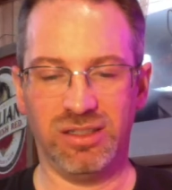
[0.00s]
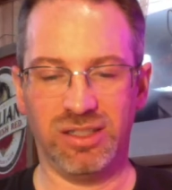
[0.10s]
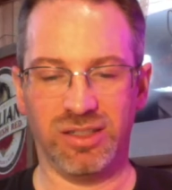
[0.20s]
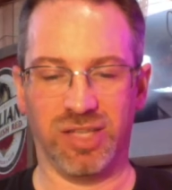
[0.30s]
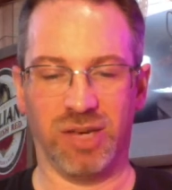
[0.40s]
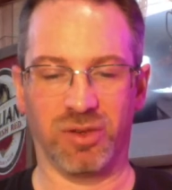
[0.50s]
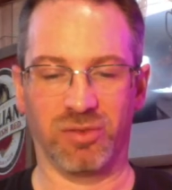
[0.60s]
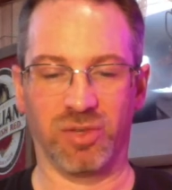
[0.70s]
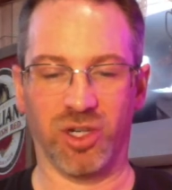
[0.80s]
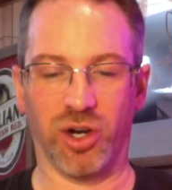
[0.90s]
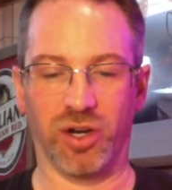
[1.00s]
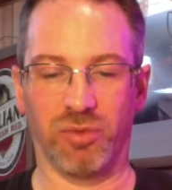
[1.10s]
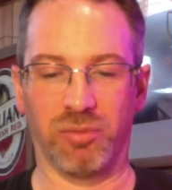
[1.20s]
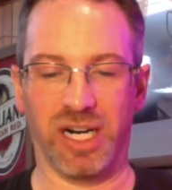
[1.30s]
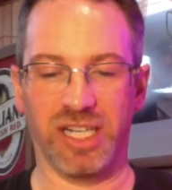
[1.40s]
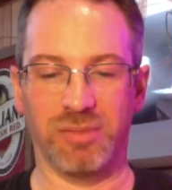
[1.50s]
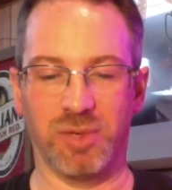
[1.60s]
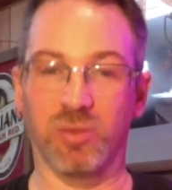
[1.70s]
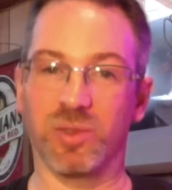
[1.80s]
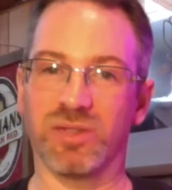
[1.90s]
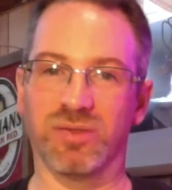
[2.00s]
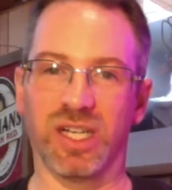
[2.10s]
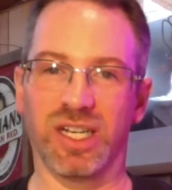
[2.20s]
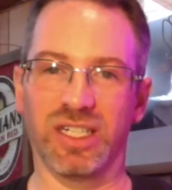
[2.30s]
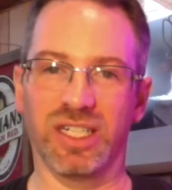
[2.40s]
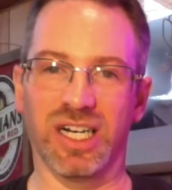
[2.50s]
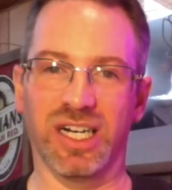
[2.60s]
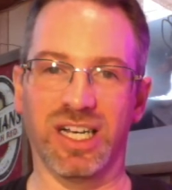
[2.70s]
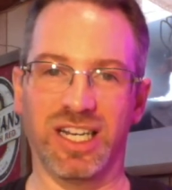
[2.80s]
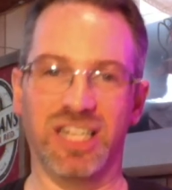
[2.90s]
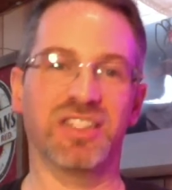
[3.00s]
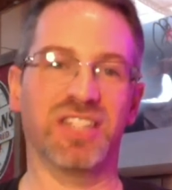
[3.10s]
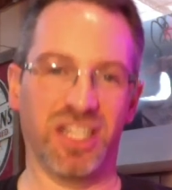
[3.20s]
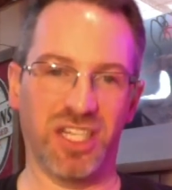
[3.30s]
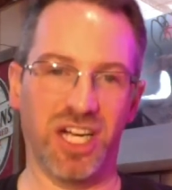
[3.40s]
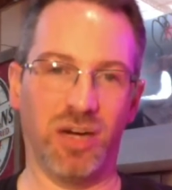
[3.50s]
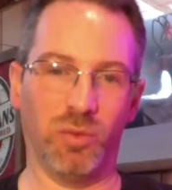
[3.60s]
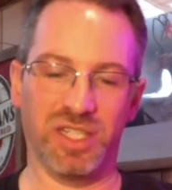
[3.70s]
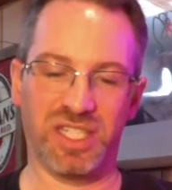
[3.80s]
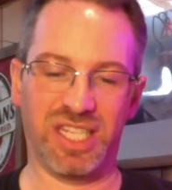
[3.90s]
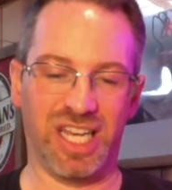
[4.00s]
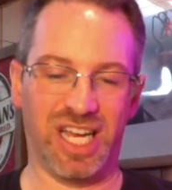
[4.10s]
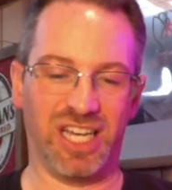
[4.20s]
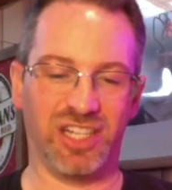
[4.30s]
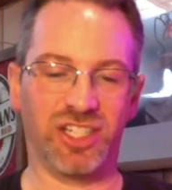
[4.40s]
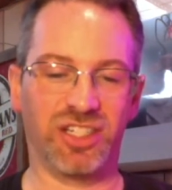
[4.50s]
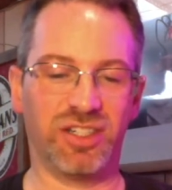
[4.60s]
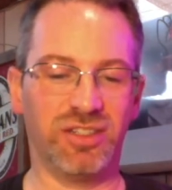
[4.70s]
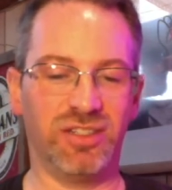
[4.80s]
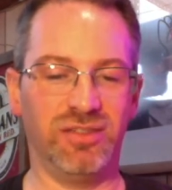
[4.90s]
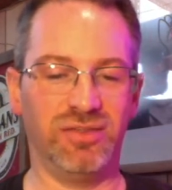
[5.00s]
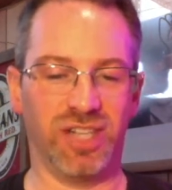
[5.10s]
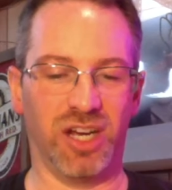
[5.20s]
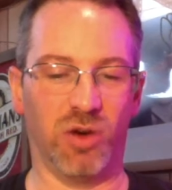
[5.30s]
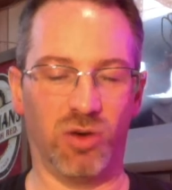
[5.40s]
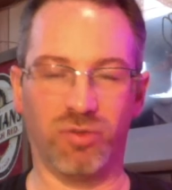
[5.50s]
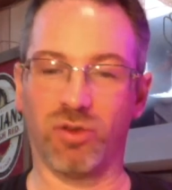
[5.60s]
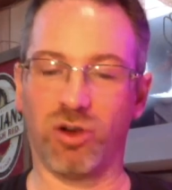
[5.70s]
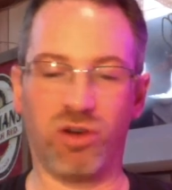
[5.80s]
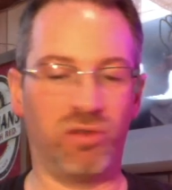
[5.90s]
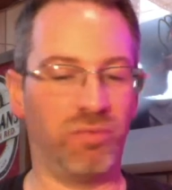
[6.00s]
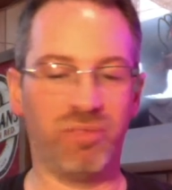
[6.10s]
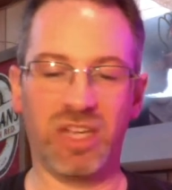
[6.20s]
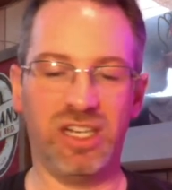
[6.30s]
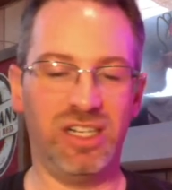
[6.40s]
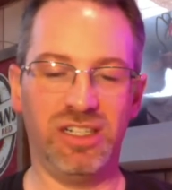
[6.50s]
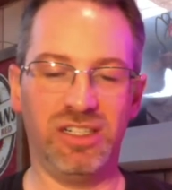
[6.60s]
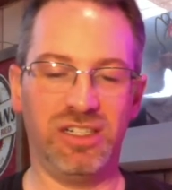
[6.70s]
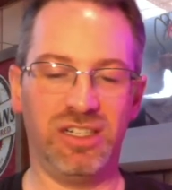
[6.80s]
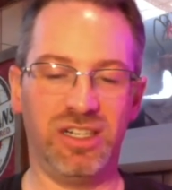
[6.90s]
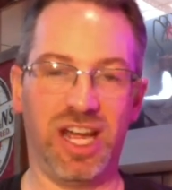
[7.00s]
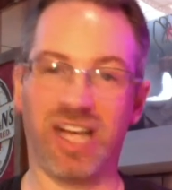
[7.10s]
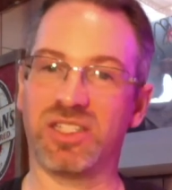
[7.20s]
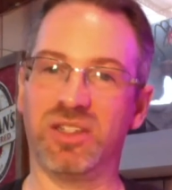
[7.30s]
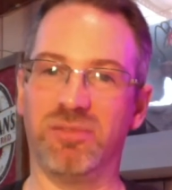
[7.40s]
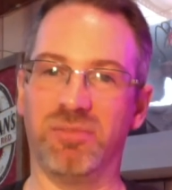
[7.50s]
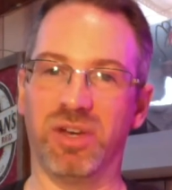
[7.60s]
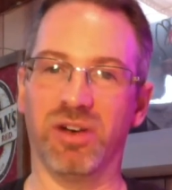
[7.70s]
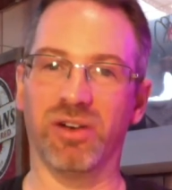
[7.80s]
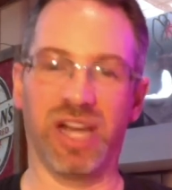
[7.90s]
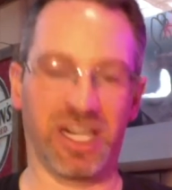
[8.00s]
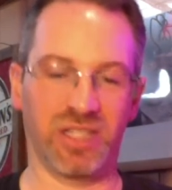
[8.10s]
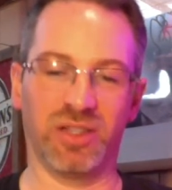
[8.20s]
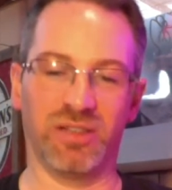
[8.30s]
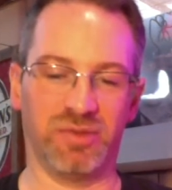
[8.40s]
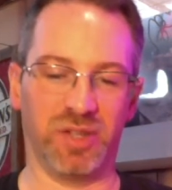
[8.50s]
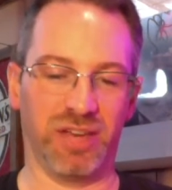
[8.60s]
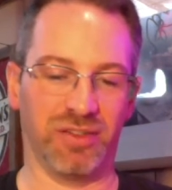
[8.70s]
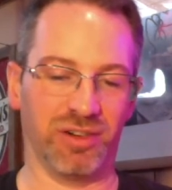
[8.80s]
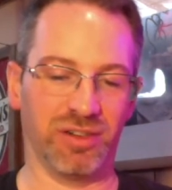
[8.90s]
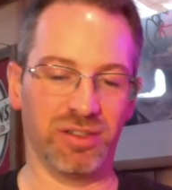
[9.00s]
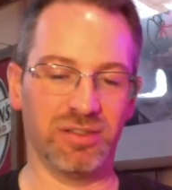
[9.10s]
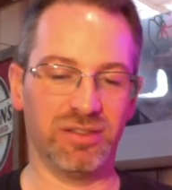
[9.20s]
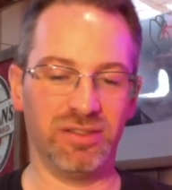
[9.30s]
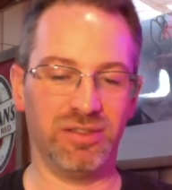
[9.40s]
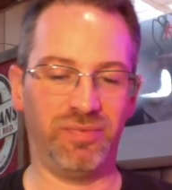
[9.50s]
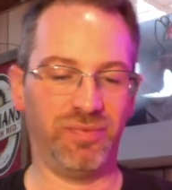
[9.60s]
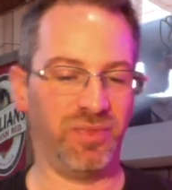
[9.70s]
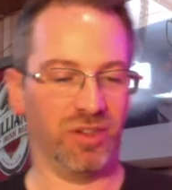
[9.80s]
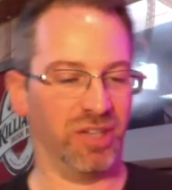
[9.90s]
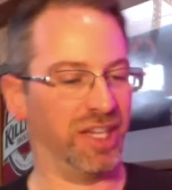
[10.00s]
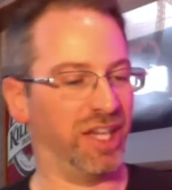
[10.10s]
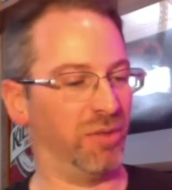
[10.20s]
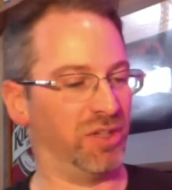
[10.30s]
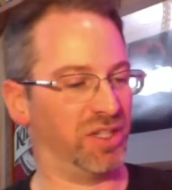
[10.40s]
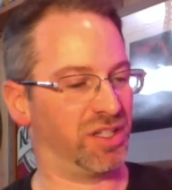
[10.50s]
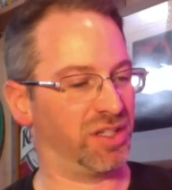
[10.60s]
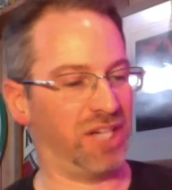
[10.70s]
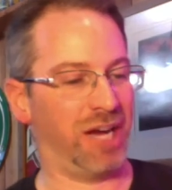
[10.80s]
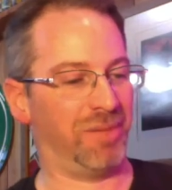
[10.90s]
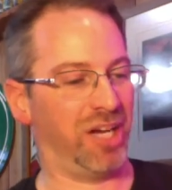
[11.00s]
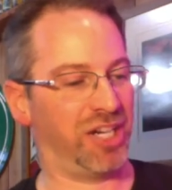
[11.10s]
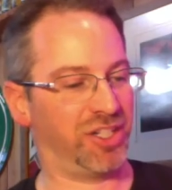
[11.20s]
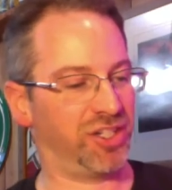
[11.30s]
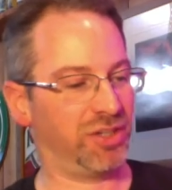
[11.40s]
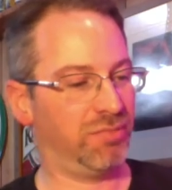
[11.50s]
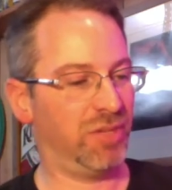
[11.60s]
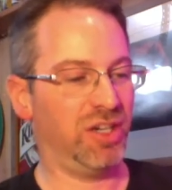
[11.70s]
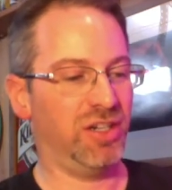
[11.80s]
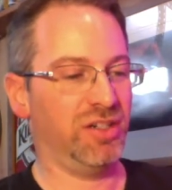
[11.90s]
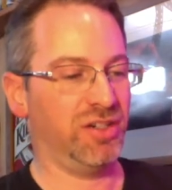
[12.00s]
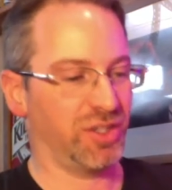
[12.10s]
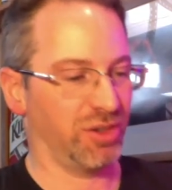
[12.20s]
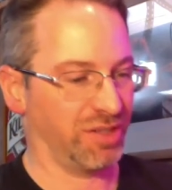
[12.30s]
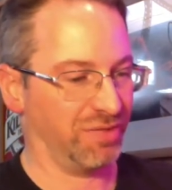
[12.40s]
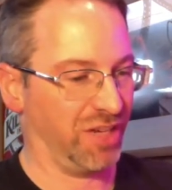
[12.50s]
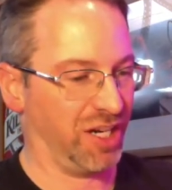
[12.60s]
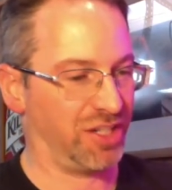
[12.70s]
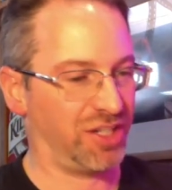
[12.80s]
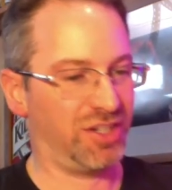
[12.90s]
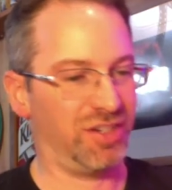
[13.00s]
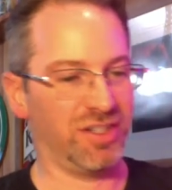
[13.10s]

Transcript: In that regard, it reminds me almost of like an Innocent Gun whiskey age. Overall, excellent beer, excellent flavor. That one's top-notch start to finish.